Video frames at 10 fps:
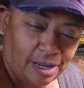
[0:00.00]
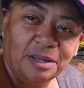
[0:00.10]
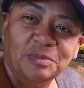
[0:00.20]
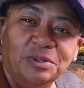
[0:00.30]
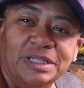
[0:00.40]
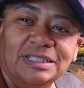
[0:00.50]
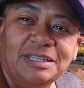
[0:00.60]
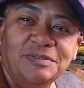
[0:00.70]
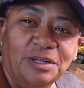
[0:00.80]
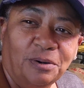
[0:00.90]
I'm going to
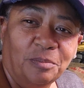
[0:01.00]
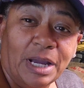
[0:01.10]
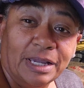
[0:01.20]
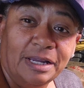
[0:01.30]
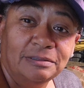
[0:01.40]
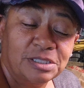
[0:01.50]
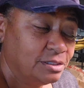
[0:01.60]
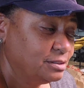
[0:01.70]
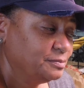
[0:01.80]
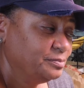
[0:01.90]
leave it on my
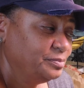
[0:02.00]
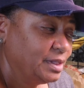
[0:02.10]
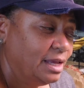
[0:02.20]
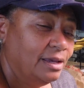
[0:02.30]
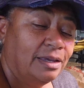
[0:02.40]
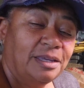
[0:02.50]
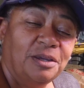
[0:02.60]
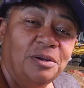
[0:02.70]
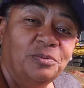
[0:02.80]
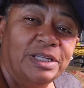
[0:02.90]
counter
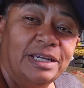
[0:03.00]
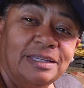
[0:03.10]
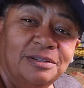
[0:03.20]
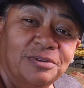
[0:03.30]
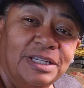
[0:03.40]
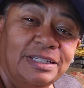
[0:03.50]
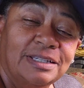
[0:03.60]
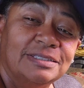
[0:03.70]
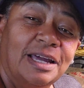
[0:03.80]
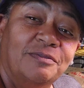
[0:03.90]
and when I get ready,
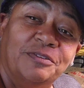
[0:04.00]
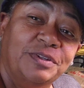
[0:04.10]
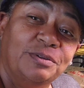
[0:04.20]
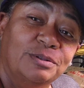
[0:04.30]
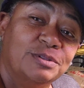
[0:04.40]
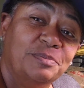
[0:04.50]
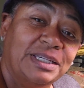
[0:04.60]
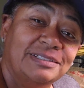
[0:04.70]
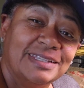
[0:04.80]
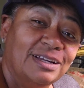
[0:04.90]
because I have a few little
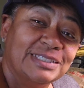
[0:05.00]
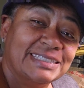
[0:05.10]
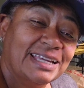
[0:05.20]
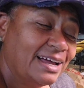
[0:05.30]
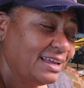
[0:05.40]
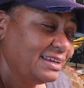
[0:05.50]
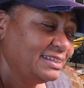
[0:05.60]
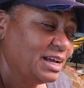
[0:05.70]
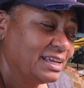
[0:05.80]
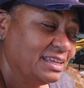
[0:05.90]
tomatoes
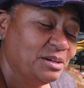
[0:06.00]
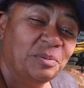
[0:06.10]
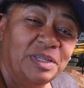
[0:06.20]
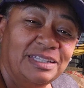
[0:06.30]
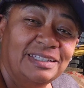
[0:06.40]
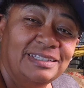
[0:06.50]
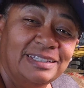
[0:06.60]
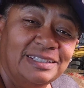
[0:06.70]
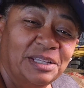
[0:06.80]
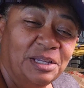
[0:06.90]
outside, I could come in
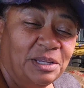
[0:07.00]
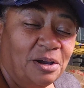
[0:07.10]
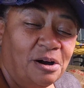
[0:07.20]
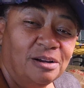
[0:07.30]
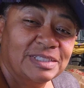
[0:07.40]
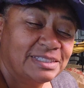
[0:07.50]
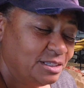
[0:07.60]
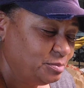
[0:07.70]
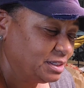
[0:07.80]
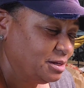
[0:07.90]
and harvest
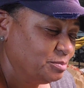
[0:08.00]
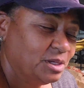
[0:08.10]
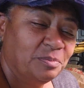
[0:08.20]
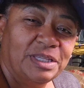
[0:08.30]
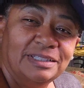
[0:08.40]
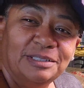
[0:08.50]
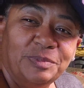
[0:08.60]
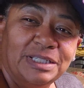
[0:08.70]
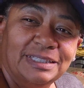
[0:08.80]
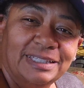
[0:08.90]
them and come cut me a little
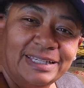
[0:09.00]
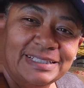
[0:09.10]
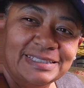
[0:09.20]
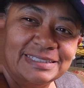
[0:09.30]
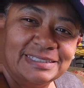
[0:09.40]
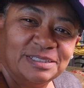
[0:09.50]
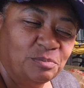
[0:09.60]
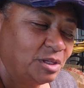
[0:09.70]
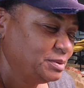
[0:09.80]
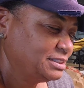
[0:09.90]
bit of lettuce,
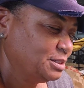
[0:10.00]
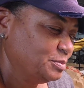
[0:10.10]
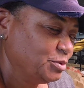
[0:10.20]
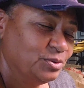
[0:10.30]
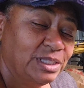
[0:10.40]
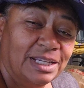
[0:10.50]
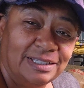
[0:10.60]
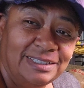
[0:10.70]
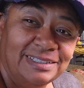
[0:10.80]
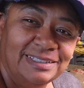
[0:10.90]
maybe some green
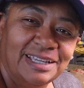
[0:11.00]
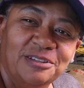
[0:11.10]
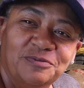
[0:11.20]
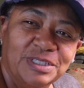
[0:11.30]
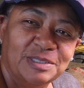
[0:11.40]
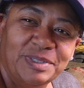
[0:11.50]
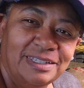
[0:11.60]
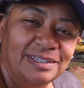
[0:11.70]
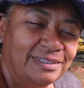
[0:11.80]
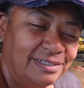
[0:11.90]
onion, and fix
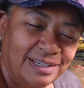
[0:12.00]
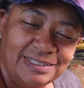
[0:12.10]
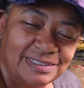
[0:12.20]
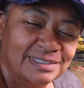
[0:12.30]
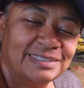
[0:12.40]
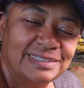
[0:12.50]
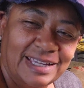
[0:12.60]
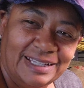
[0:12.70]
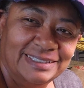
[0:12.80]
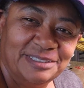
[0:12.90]
me a nice
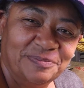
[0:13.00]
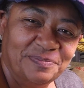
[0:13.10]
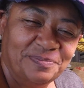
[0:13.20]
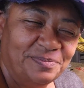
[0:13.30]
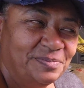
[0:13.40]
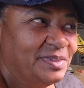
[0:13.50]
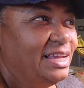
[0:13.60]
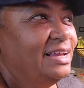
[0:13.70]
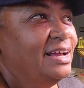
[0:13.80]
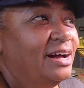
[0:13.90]
salad.
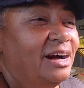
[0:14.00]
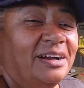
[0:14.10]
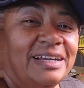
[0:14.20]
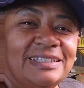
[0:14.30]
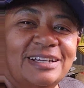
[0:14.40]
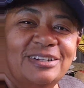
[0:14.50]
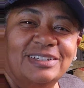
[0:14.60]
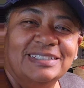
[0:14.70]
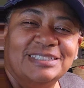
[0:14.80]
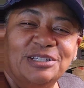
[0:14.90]
All right, y'all.
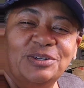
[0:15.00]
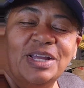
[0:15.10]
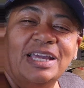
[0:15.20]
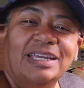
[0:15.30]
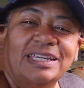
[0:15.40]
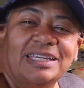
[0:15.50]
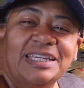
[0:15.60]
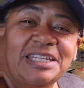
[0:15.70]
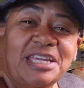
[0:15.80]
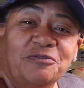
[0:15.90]
So
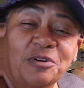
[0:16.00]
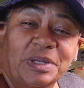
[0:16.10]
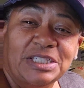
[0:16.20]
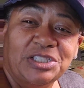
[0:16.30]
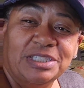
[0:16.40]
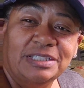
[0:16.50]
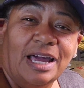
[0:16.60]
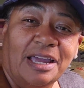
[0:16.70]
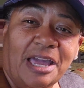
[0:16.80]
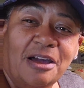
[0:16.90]
any information
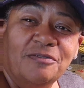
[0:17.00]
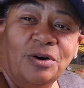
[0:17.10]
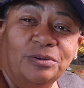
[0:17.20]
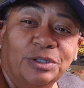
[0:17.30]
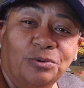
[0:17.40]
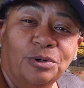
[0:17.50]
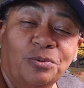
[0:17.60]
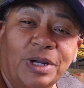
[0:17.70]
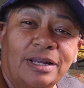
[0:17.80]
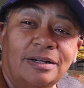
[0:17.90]
I have on the
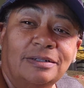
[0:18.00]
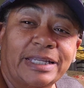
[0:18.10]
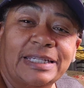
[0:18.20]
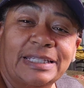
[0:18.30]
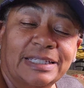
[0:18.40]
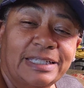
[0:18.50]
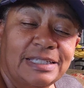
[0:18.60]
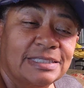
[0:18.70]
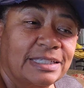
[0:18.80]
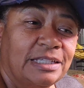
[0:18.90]
Growell, any
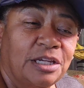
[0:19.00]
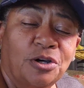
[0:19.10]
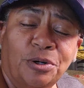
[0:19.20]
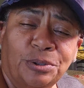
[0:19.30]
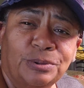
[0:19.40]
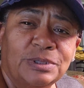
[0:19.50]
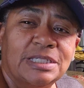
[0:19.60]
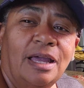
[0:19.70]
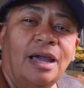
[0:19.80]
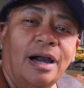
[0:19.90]
links, any
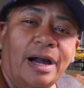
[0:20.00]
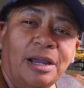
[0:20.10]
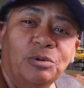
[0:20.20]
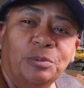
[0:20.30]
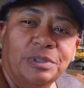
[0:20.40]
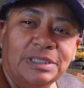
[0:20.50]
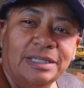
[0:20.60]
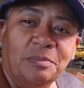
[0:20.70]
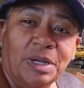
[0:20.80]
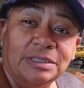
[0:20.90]
codes, I will put
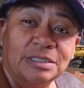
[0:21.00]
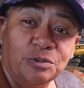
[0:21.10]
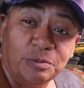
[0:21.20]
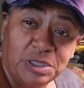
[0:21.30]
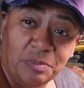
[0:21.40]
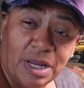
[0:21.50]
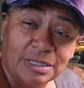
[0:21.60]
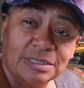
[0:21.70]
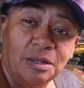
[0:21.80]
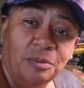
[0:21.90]
that in my description
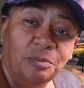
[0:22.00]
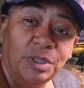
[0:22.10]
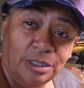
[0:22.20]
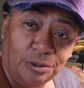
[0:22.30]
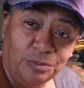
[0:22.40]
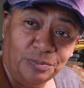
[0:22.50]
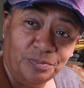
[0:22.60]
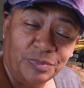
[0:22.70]
box below.